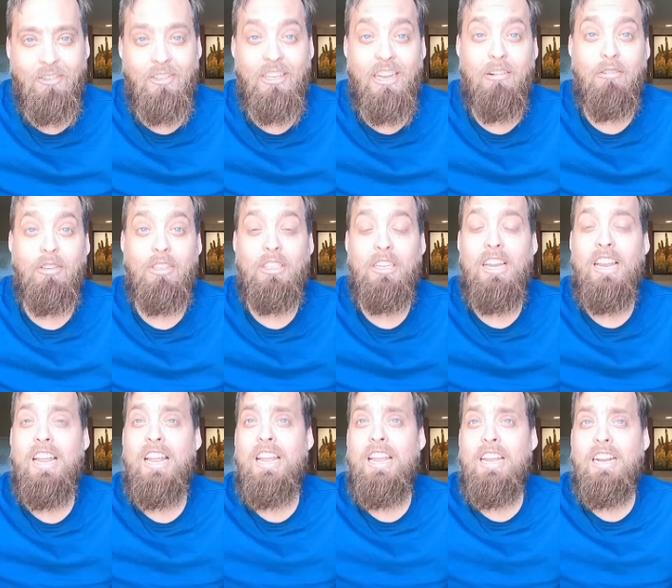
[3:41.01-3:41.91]
So that was
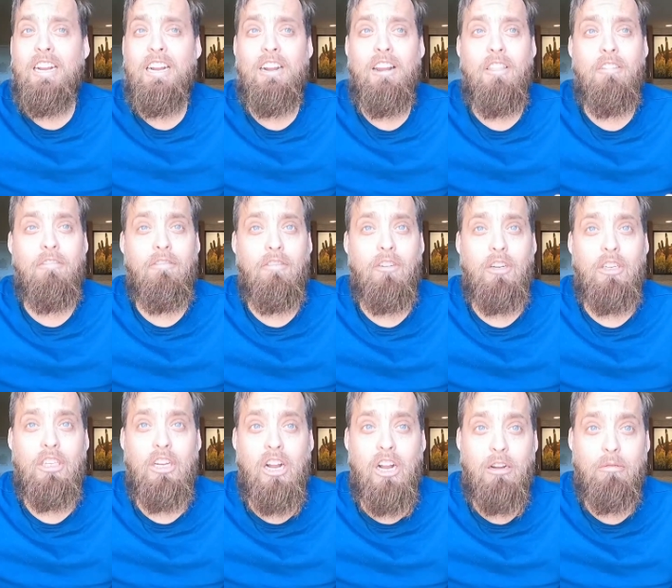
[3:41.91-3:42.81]
kind of the
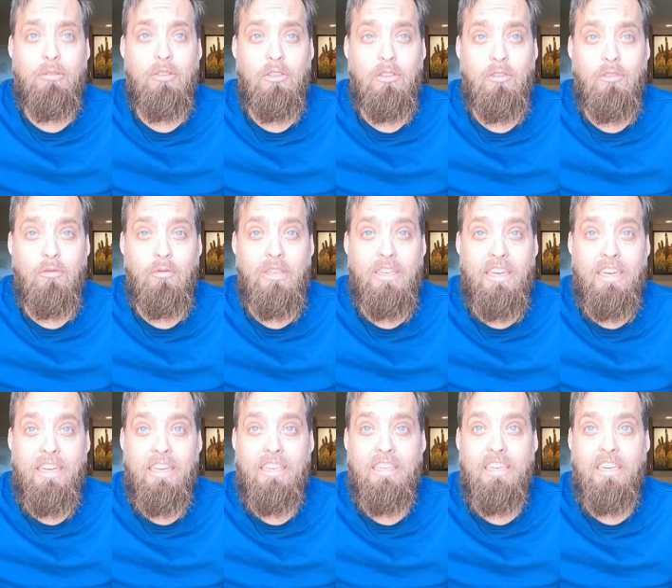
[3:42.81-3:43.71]
first obstacle we
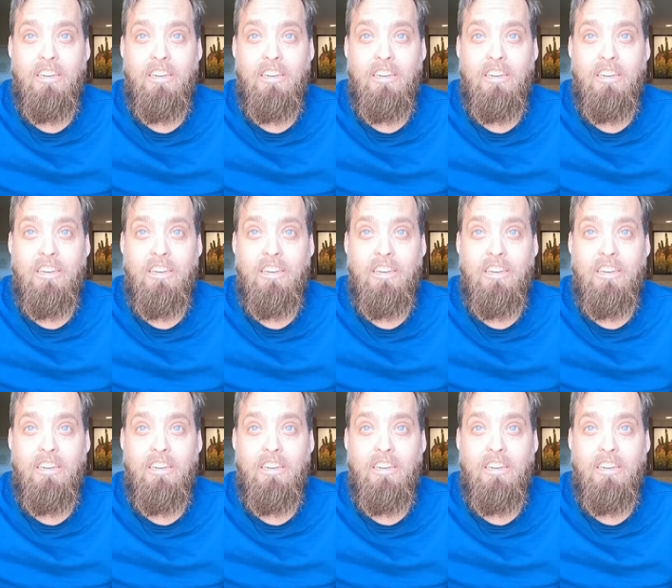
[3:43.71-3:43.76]
hit